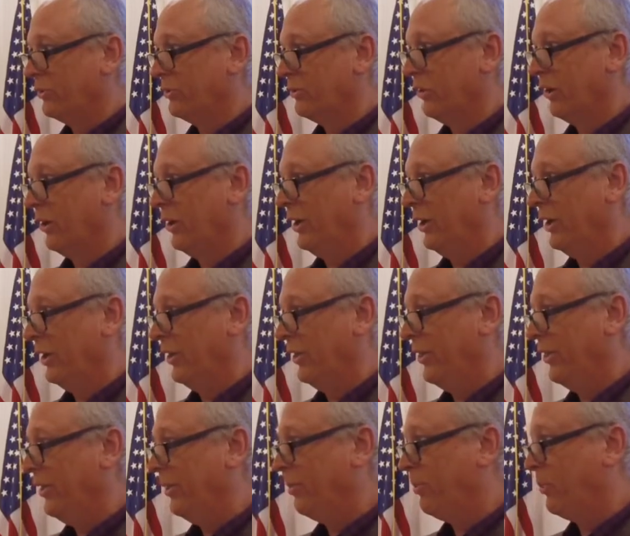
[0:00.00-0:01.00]
so
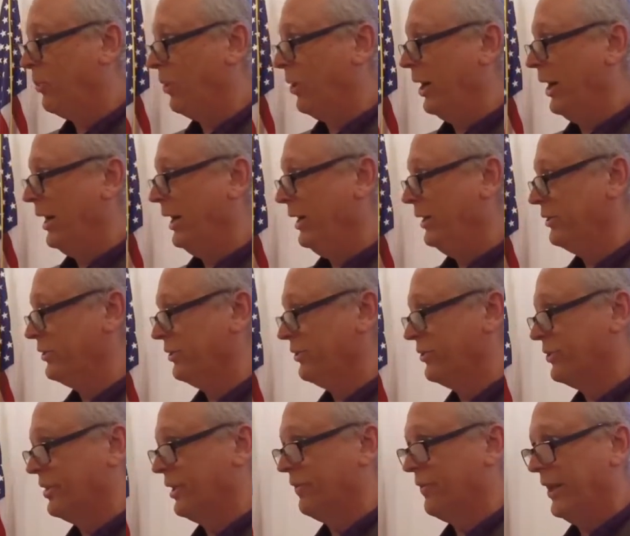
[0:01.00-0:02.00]
the praise
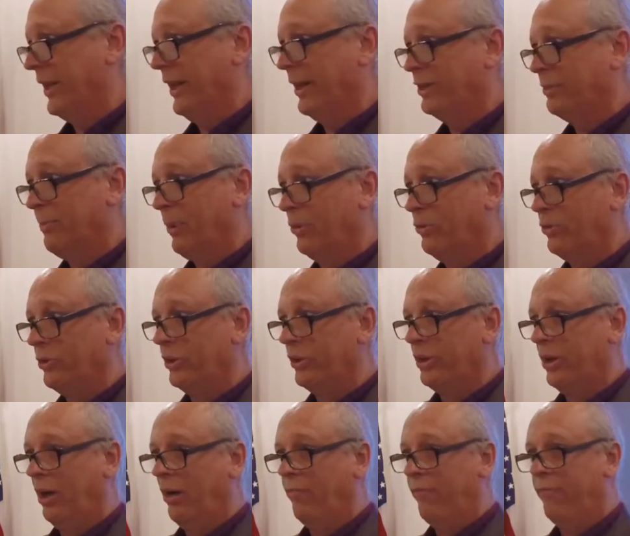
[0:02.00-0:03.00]
and stuff like that. It's supposed to
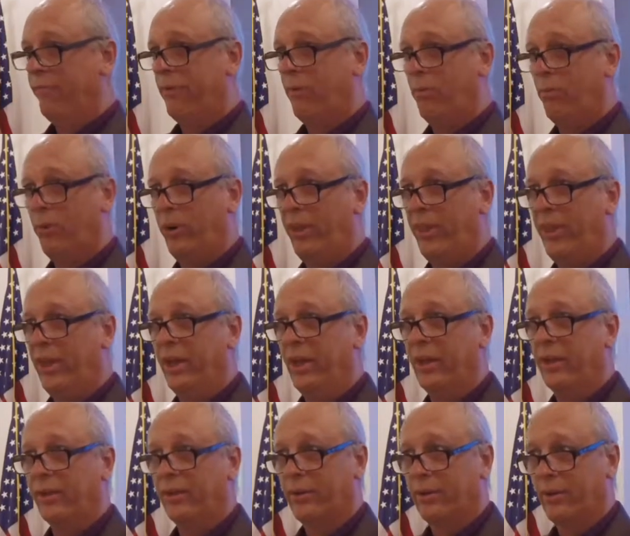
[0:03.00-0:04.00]
come from within.